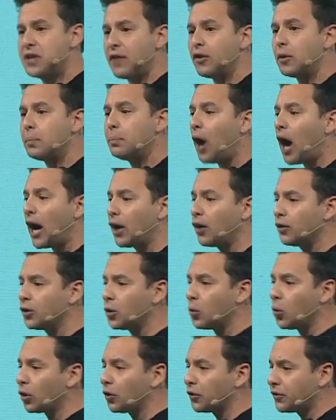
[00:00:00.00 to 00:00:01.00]
every buyer in the
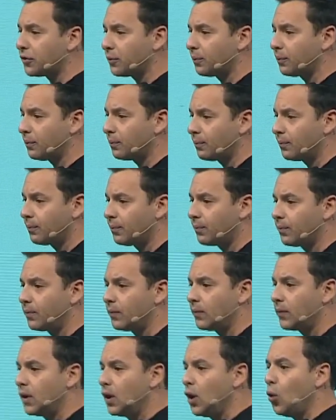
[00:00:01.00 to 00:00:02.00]
world.
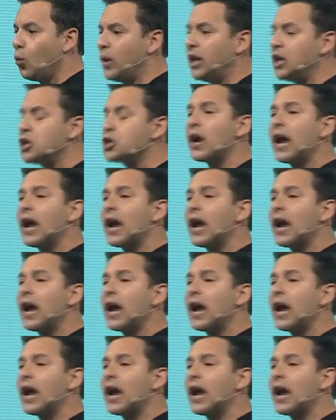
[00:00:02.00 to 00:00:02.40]
We need your